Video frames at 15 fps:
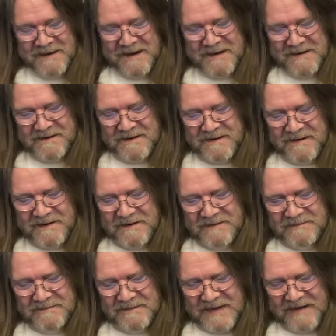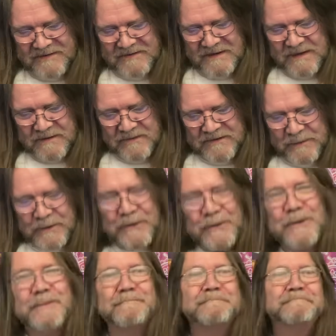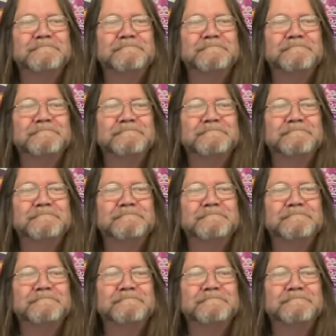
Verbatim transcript: And uh, last Sunday was pretty good.